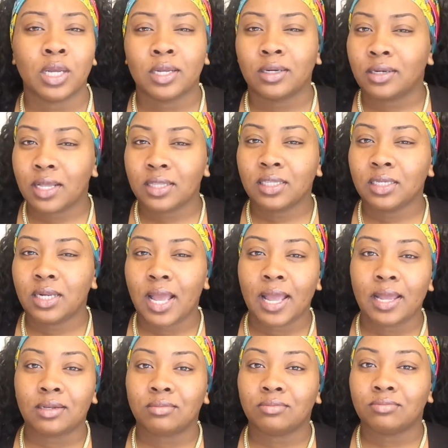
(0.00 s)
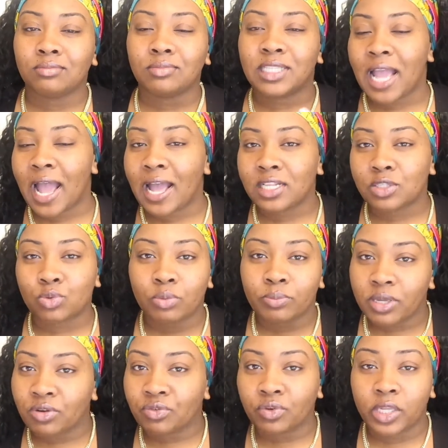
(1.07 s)
Nothing that dads will
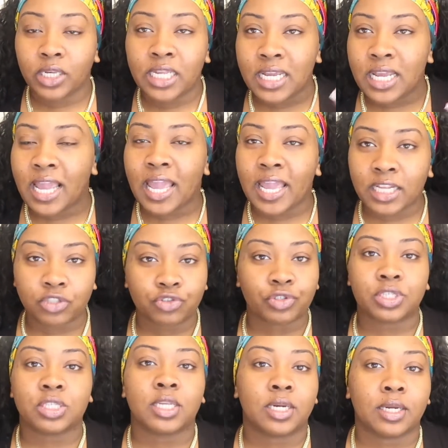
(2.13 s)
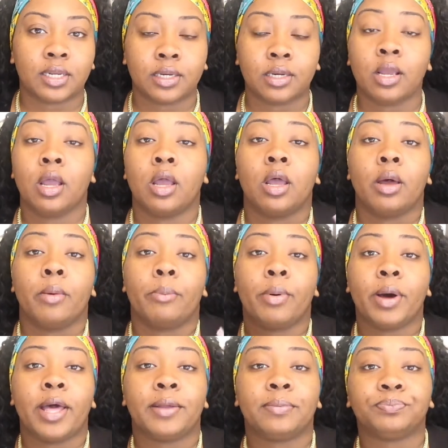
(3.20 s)
be really interested in.
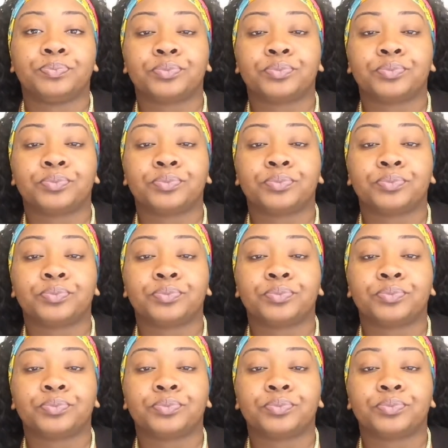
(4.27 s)
But